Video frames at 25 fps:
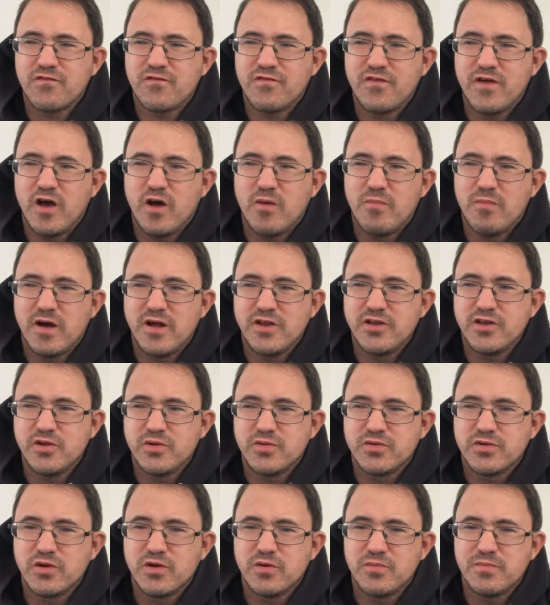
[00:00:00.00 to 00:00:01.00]
film on
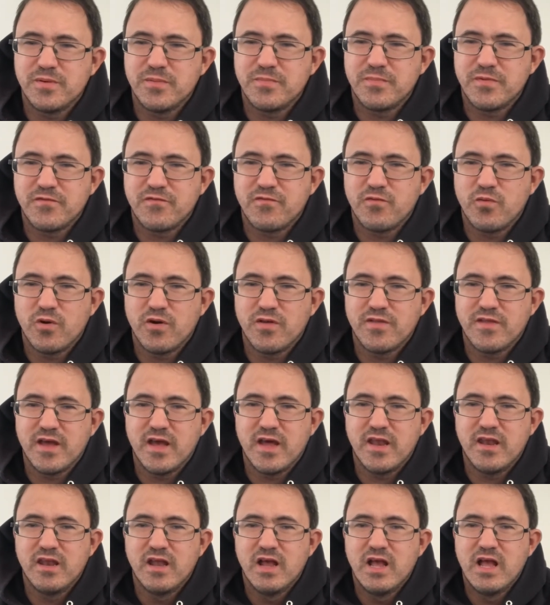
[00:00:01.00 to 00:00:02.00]
YouTube, but before
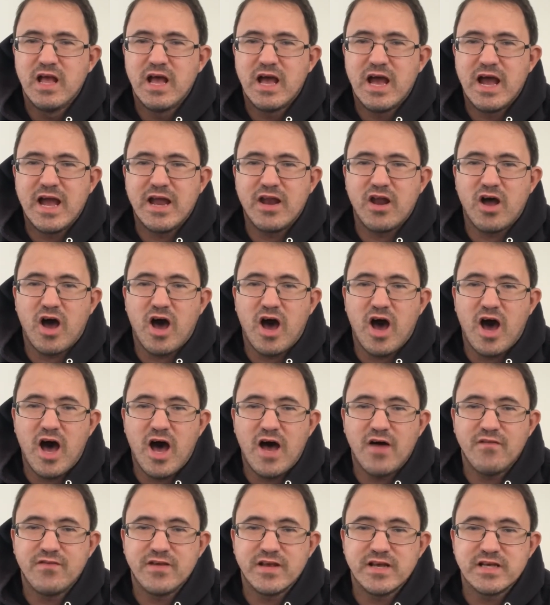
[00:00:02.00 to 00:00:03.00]
then, I'd
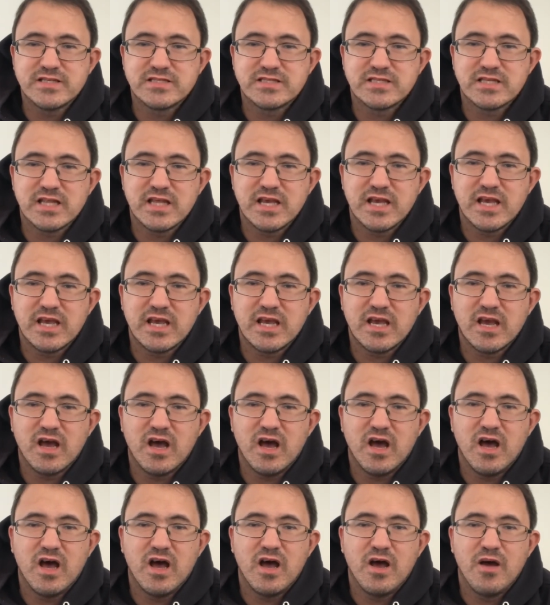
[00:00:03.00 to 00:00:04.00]
obviously,
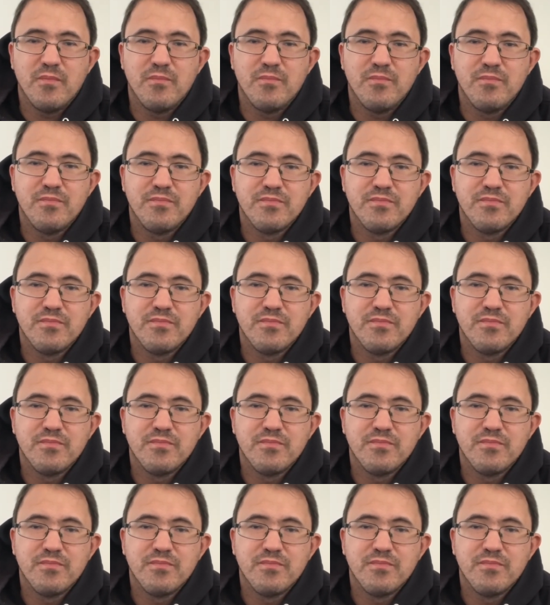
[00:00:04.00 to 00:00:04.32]
I'd